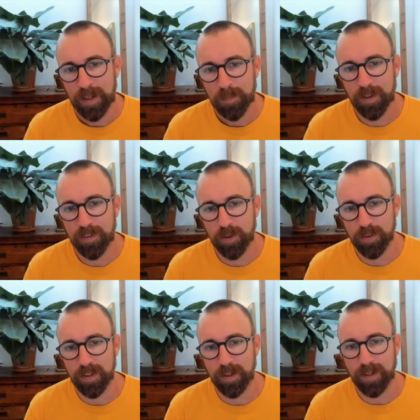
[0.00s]
but it's
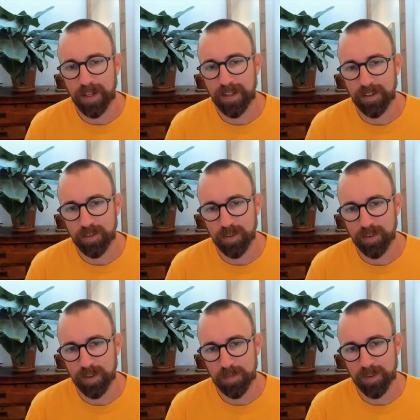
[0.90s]
usually okay to introduce
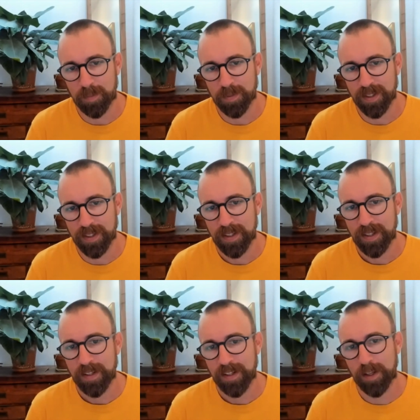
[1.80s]
some sampling.
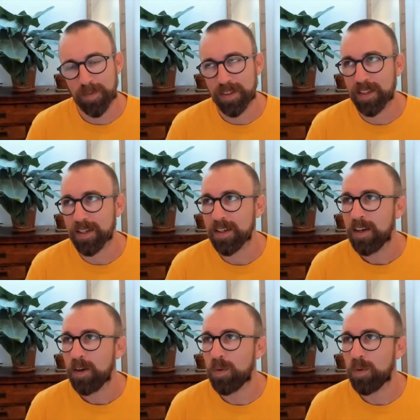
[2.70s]
I think
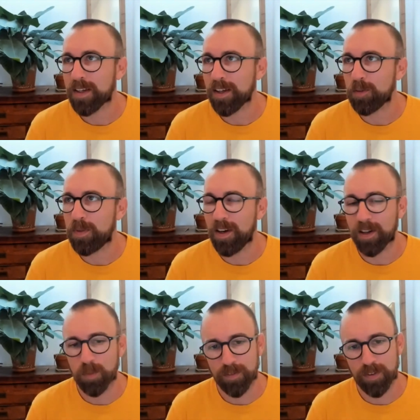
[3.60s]
when it gets beyond
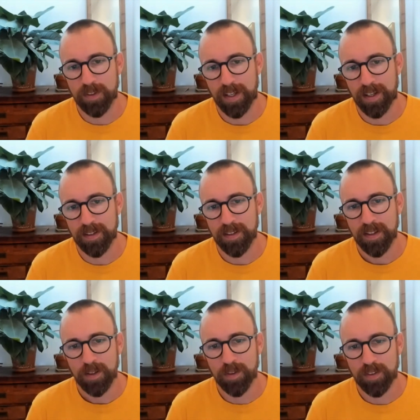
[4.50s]
1 for 10,
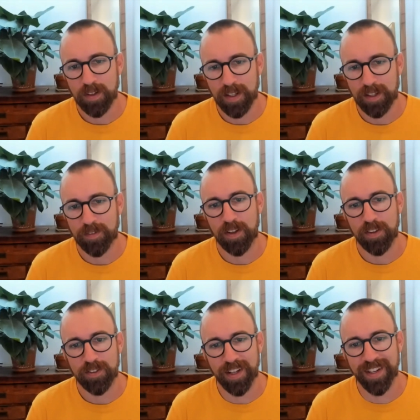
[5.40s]
you start getting
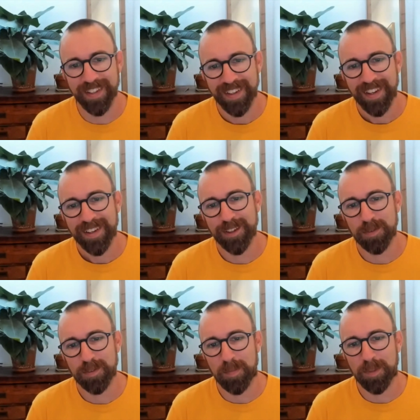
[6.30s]
frustrated
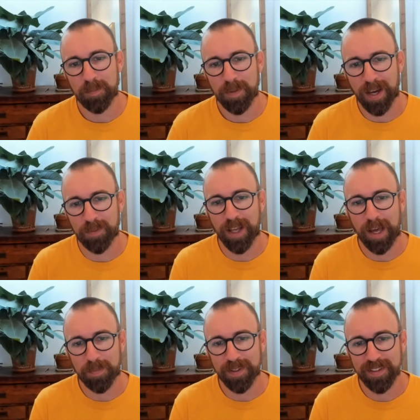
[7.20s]
because something bad will
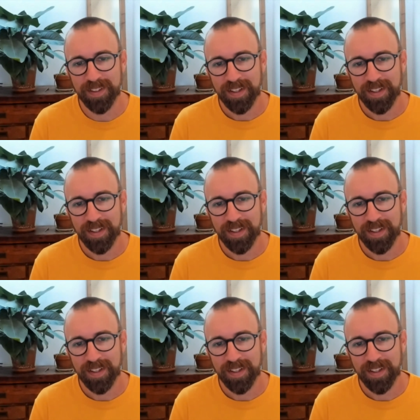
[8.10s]
happen